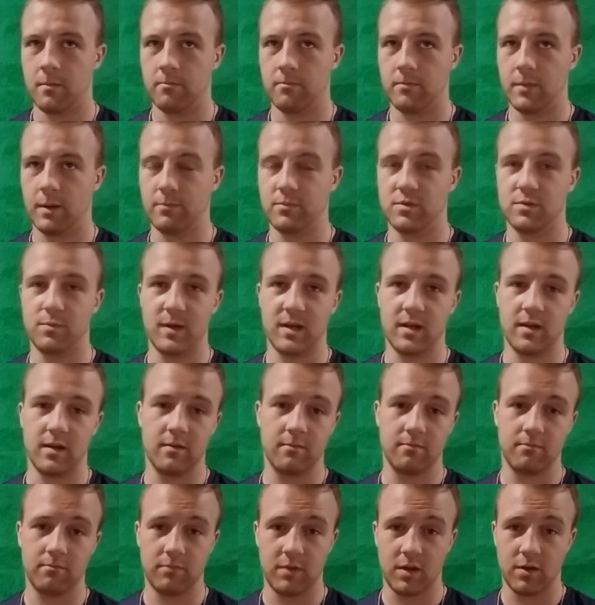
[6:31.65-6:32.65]
I'm speaking
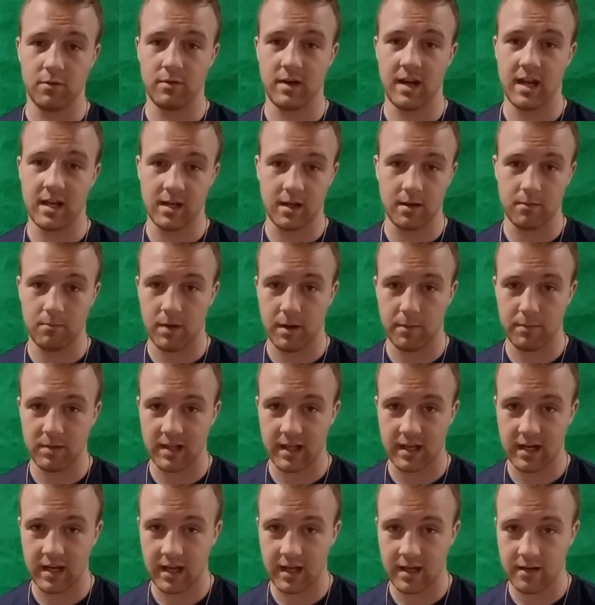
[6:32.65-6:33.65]
of, you know, Nana and Papa
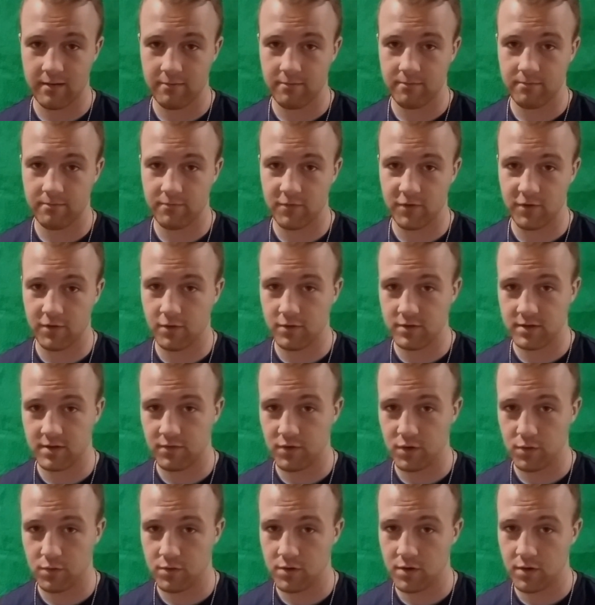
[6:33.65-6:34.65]
Lenahan, for those
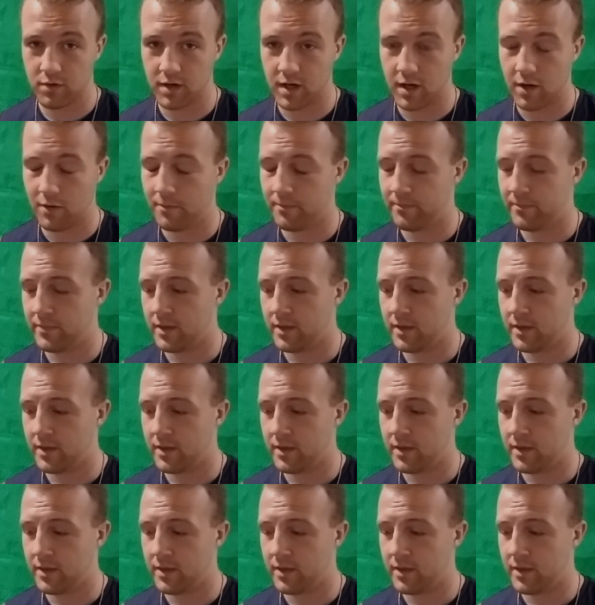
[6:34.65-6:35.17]
of you who don't know.